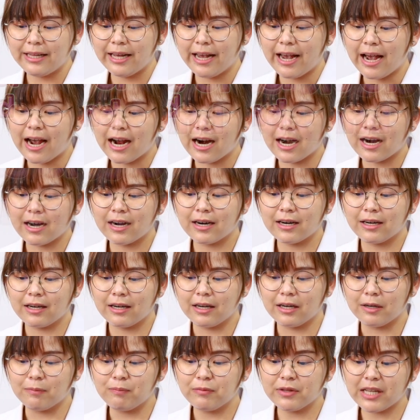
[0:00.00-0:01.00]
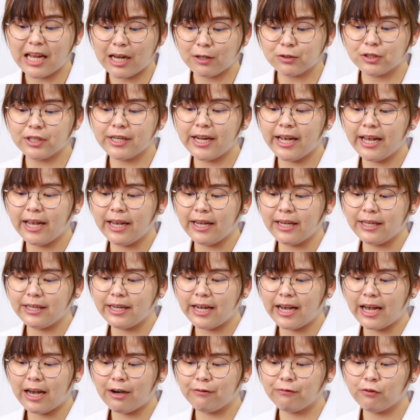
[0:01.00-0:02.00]
There are, nowadays,
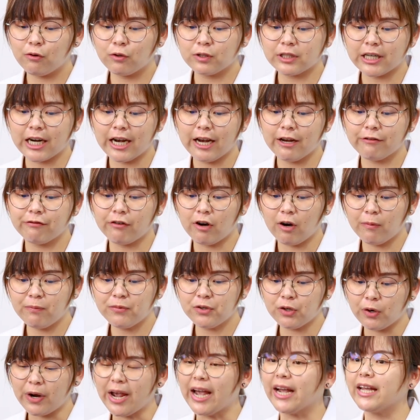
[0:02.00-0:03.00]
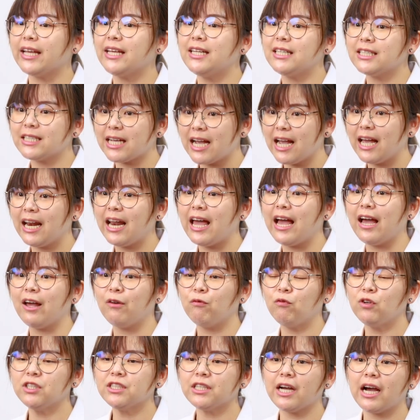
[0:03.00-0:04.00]
there are four types of DOAC in Thailand,
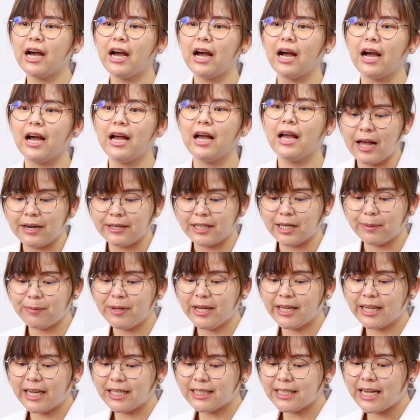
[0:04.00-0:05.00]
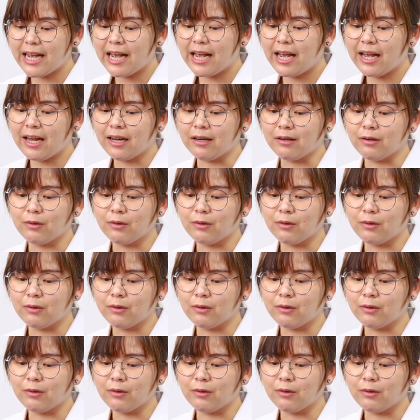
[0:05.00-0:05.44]
which are dabigatran,